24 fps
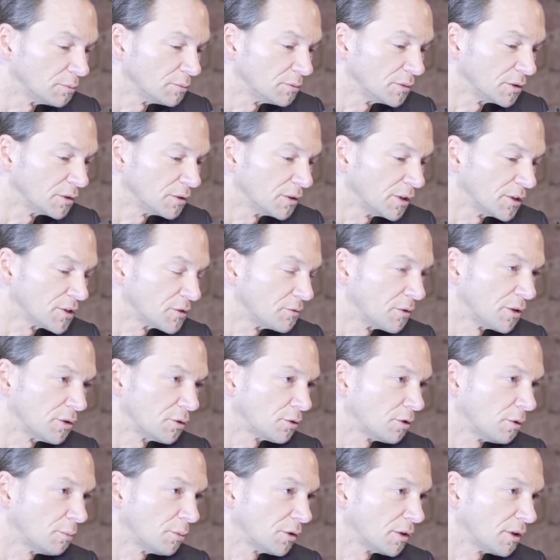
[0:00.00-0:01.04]
it gets very
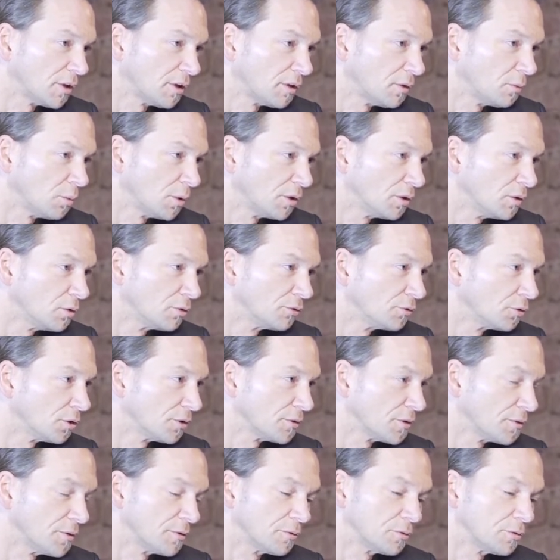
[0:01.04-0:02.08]
complicated when you go
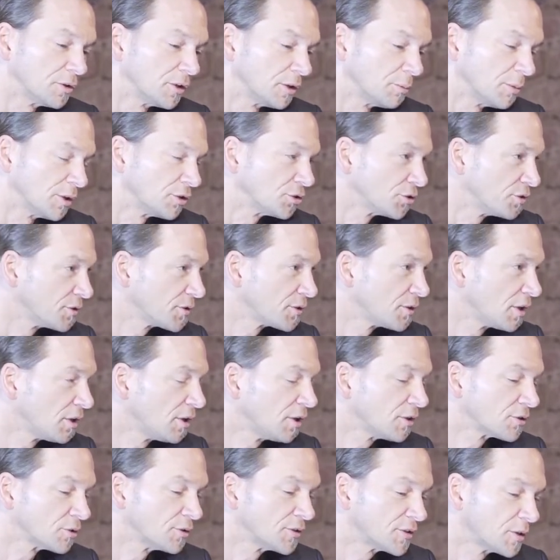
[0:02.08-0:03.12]
further than 3 dimensions,
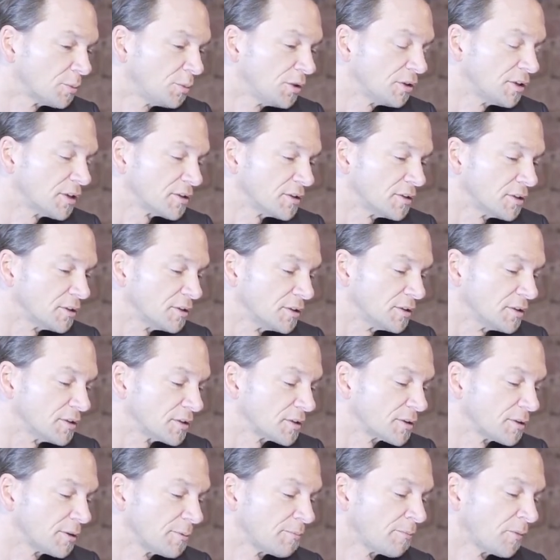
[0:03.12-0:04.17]
so it simply doesn't
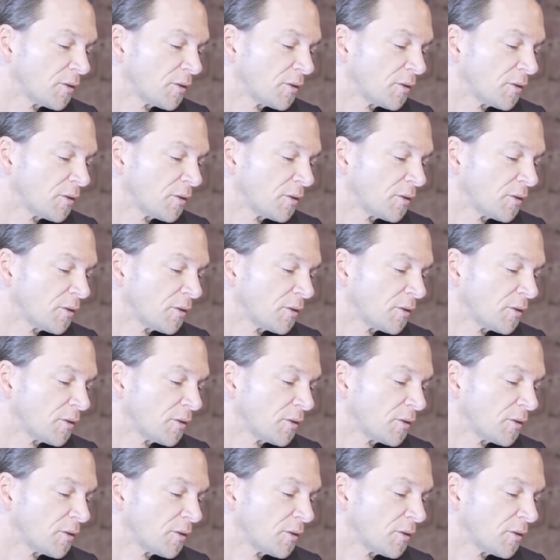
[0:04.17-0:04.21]
exist.